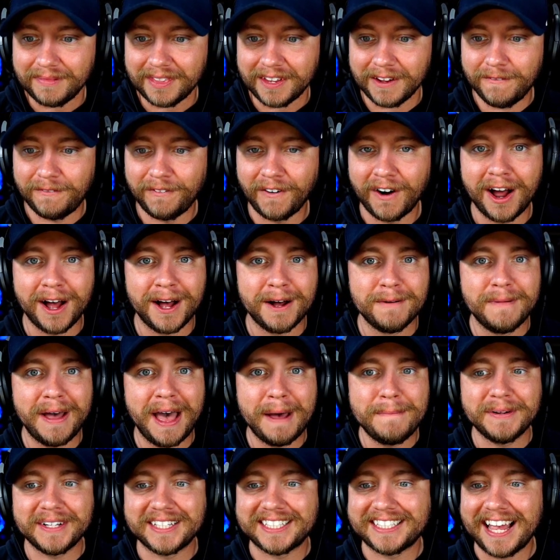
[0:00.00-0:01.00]
from
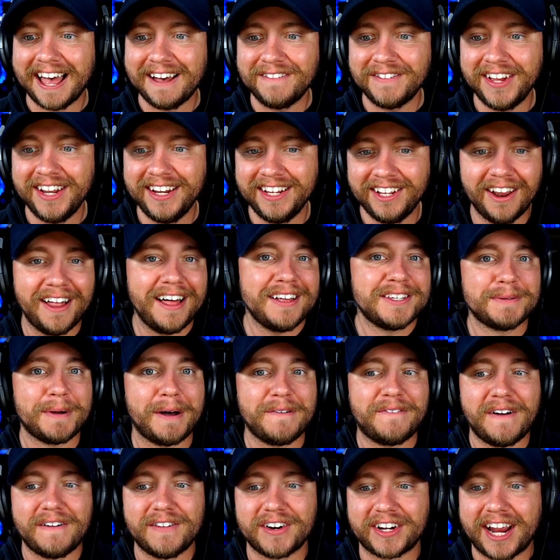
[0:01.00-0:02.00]
Epic Seven? You know, that's my
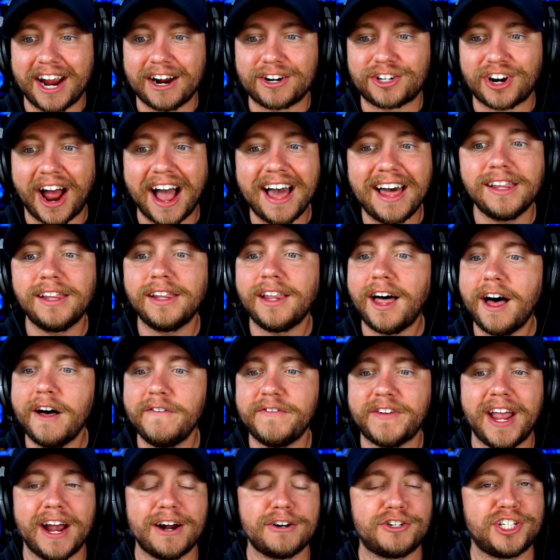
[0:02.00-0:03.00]
favorite character. I
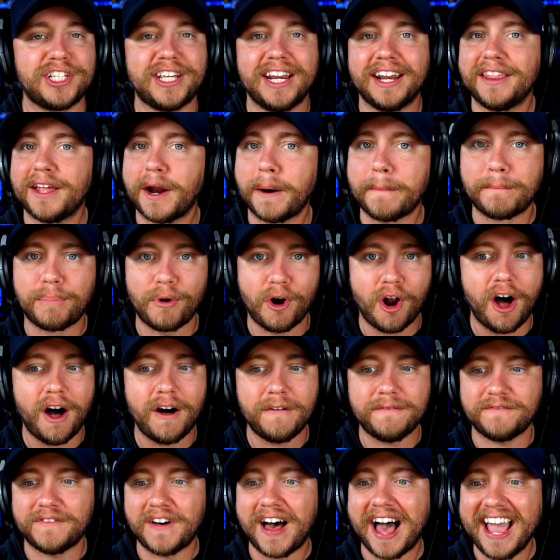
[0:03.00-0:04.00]
love characters getting their brawl
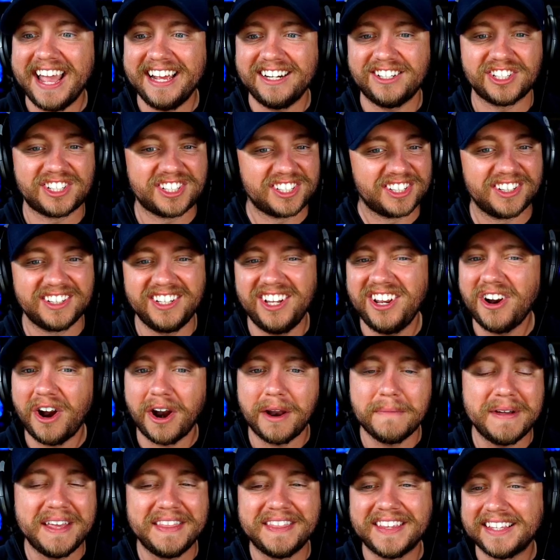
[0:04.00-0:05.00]
fight. Just, you know what
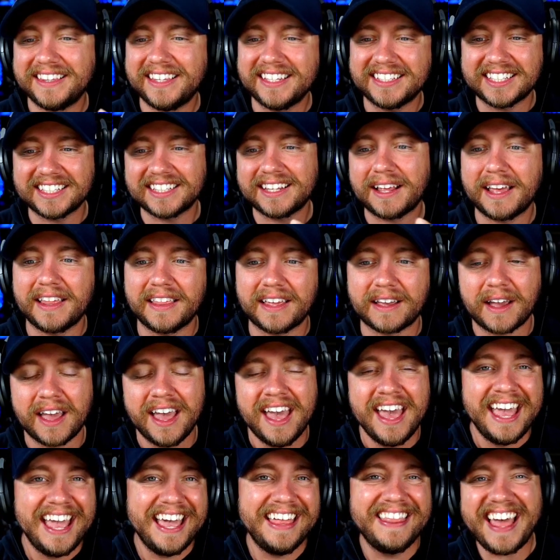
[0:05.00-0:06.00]
I mean? This is like, like
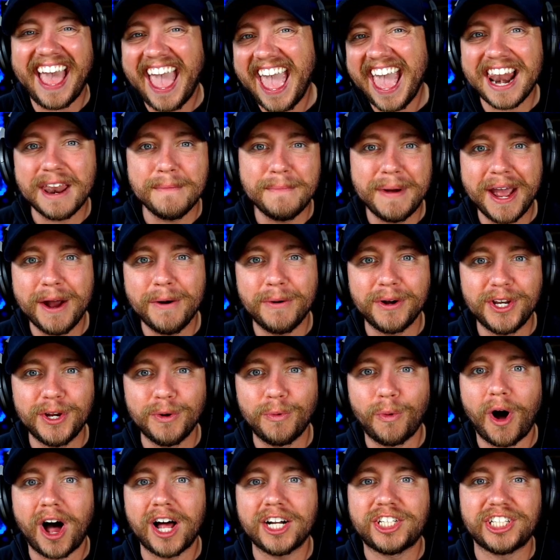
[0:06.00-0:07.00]
in the anime when you
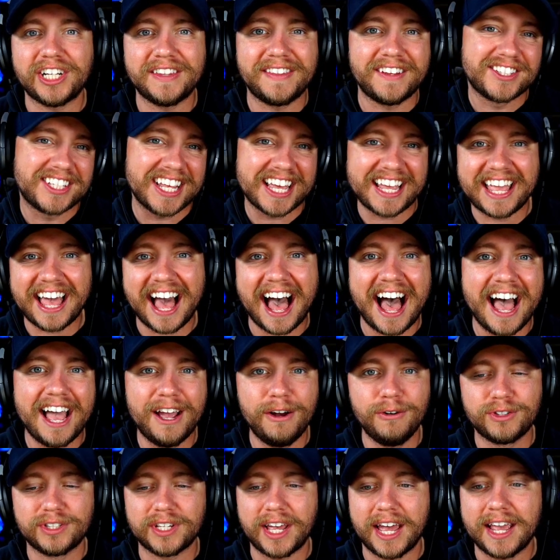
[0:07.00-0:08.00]
watch it and there's that guy
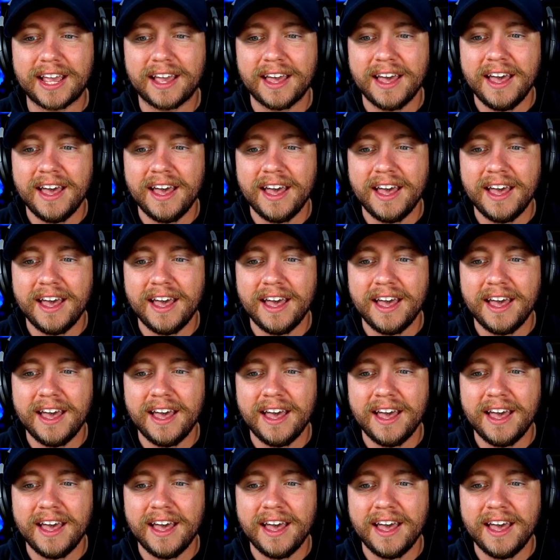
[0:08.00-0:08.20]
who's, like,